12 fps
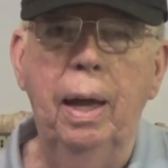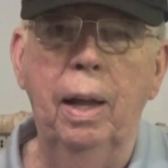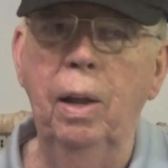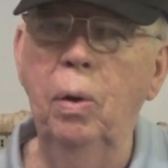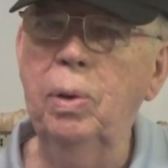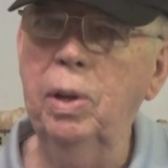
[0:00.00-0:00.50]

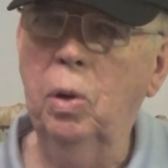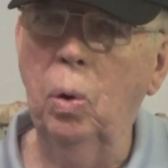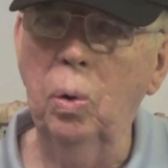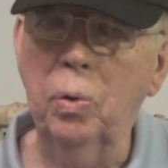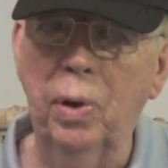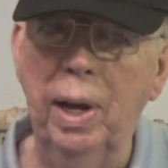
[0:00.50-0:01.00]
Loaded
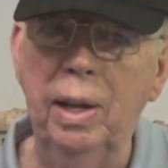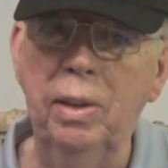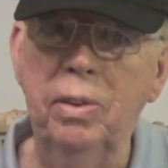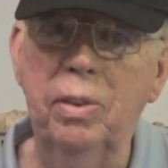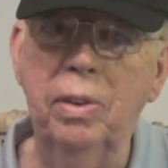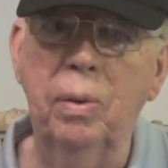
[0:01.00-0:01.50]
coal
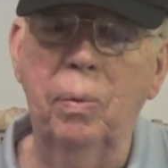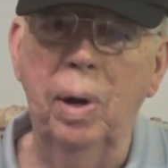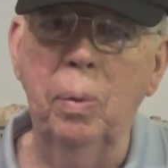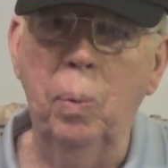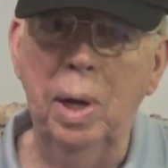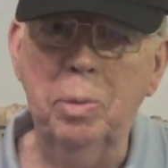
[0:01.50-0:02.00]
trains
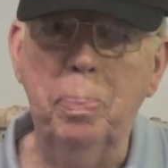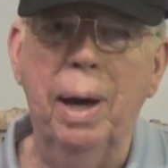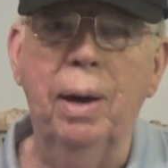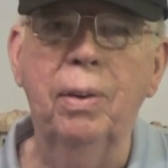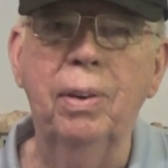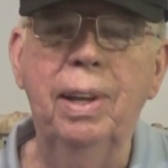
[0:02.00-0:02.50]
run
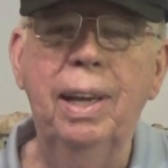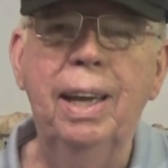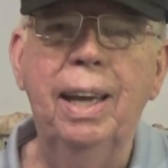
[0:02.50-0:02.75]
westbound